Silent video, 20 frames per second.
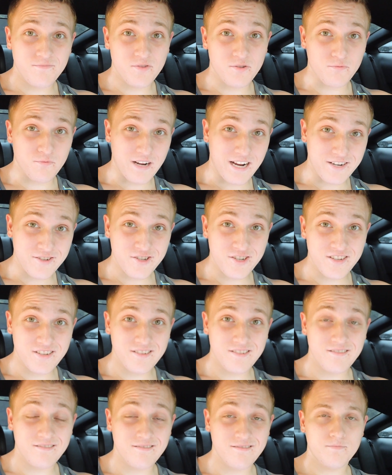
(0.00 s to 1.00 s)
the
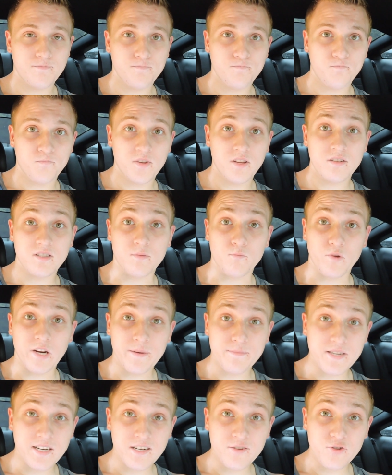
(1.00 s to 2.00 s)
ratchet, some
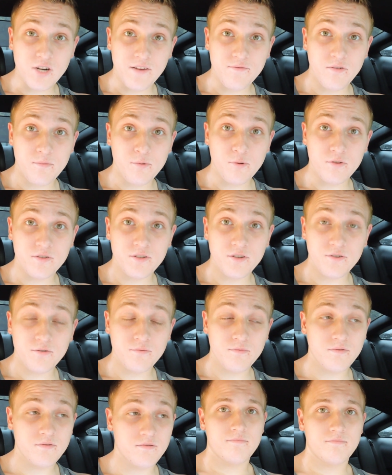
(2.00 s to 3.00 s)
ramps I can drive up onto,